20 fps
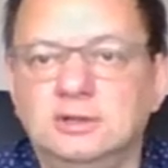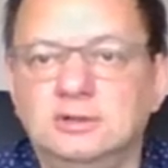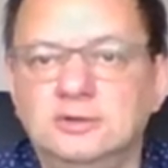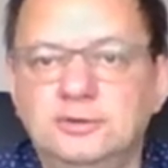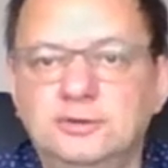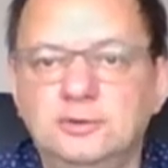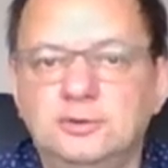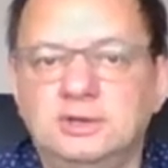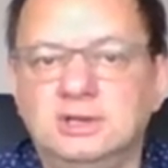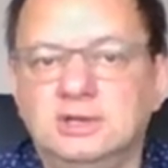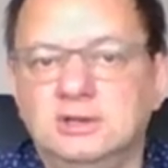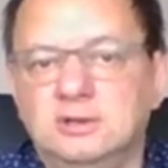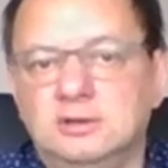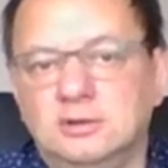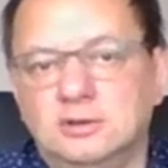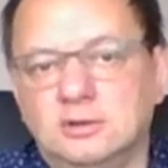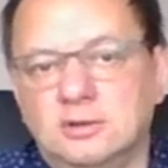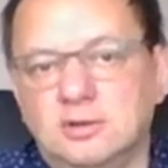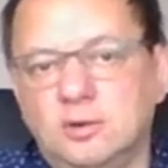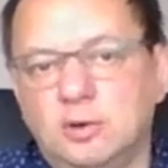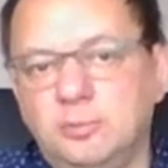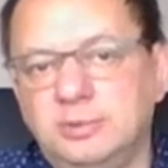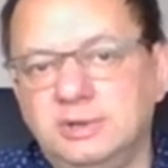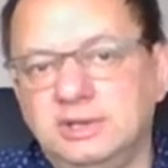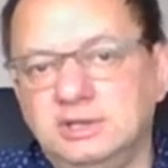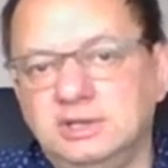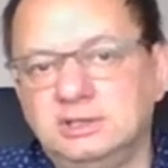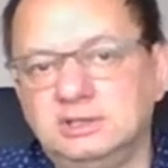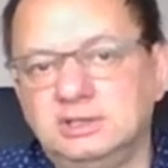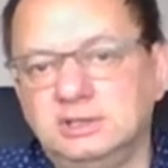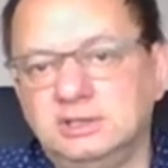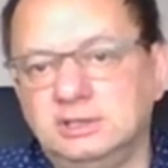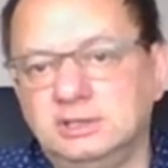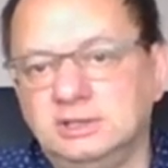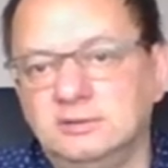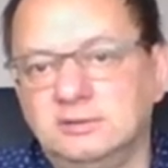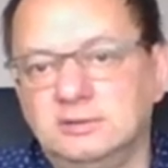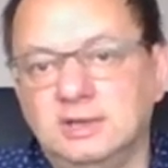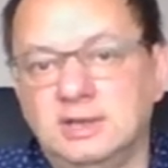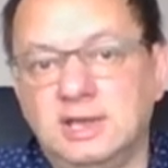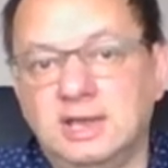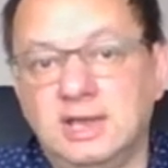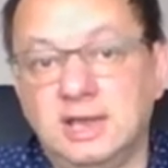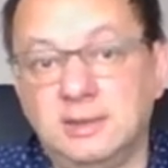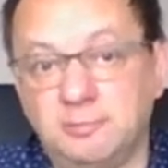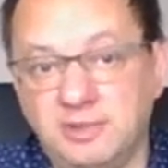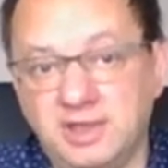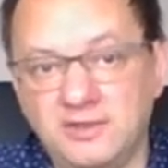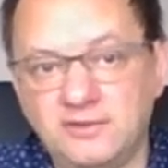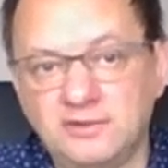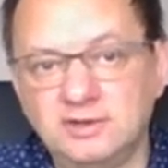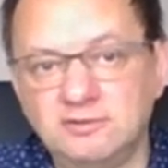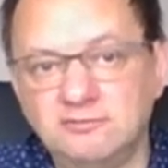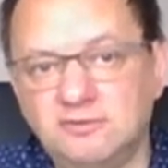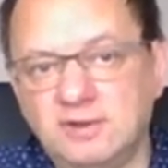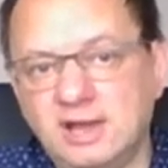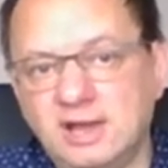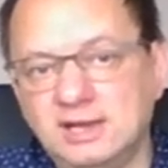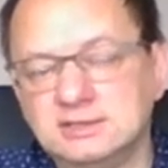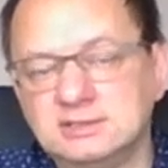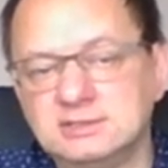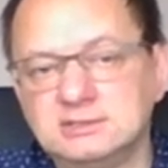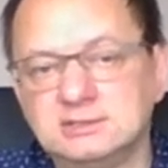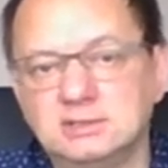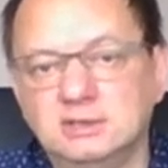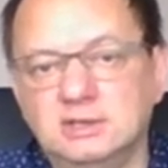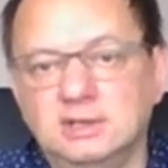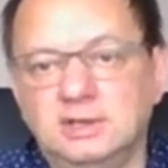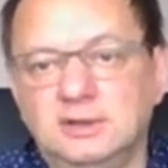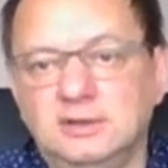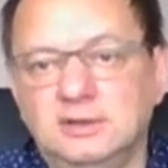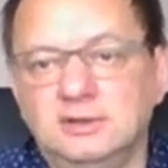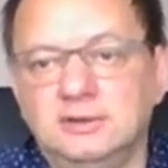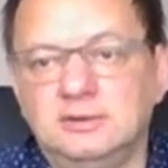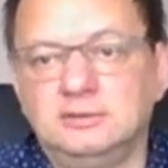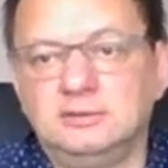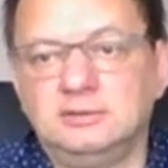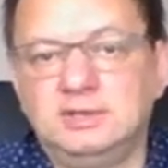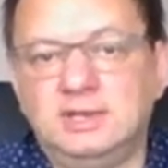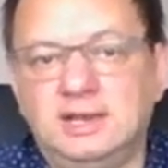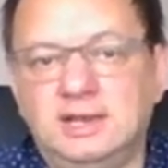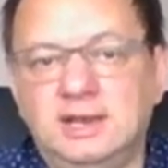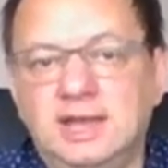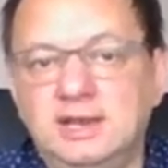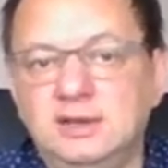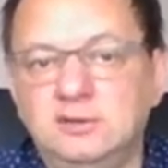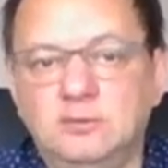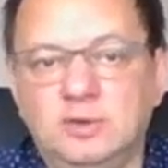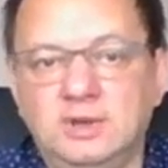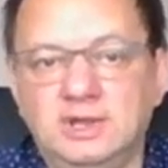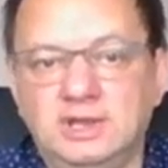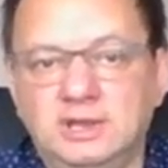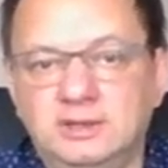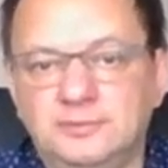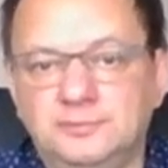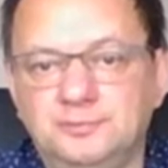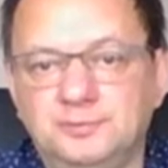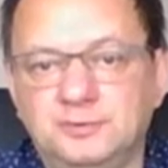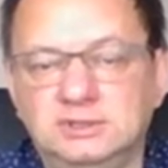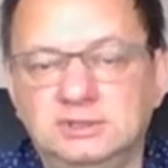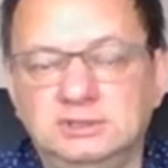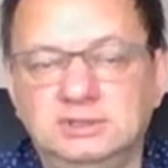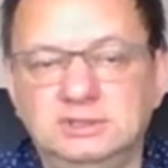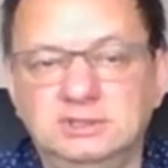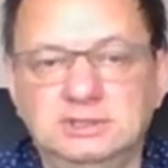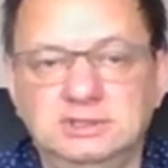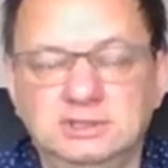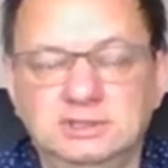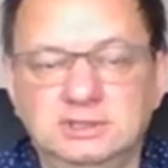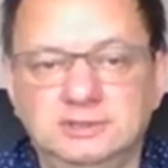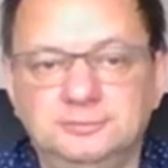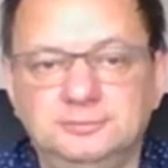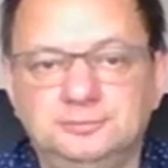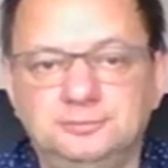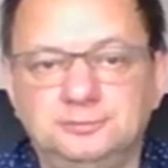during copying the MP3 files, then anyway the